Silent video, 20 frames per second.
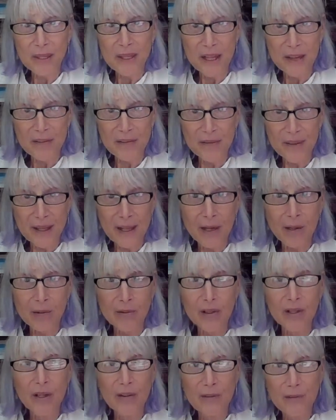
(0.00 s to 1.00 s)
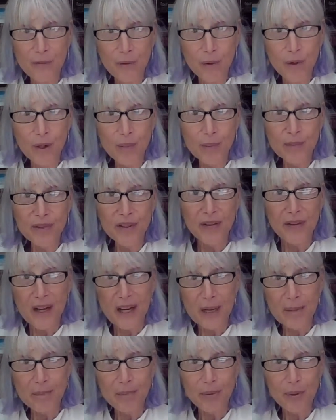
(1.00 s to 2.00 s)
They fill out forms and then
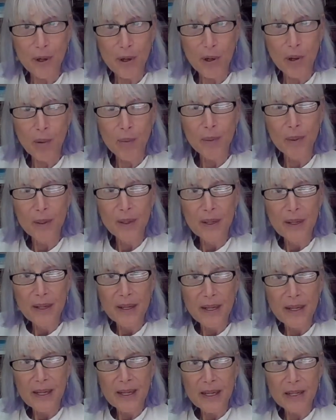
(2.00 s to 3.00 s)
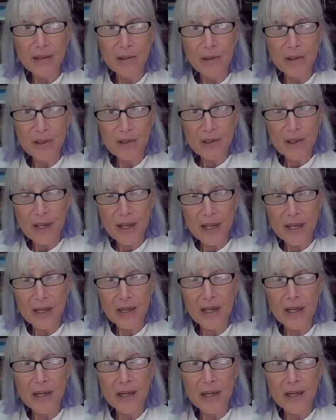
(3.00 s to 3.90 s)
I probe. And it looks like